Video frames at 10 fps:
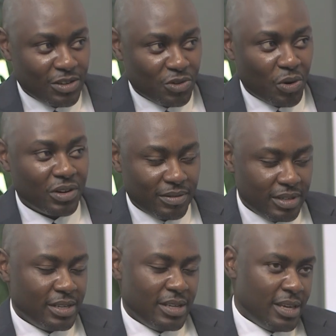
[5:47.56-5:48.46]
So
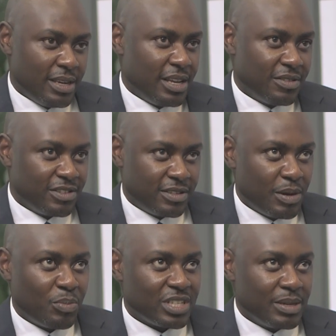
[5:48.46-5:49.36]
in
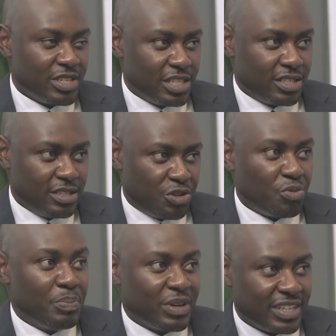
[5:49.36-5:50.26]
simple terms, it's
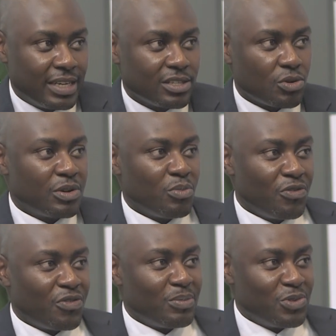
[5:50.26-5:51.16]
3%. So it
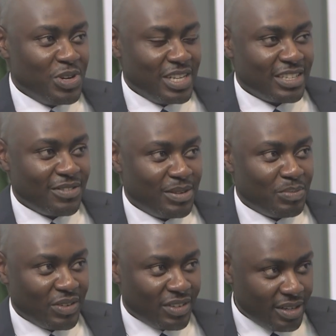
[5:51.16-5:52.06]
moved from
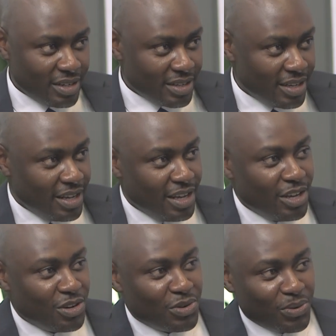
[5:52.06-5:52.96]
27%
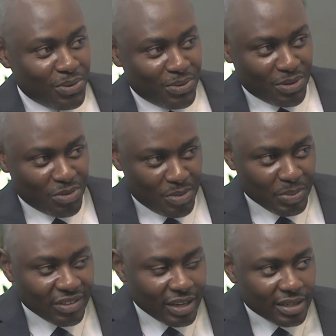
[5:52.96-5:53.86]
to
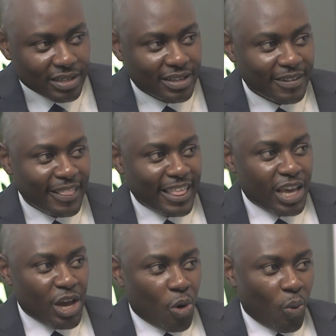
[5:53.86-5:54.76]
3%.
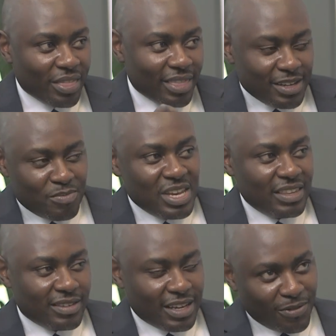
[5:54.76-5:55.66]
What that means is that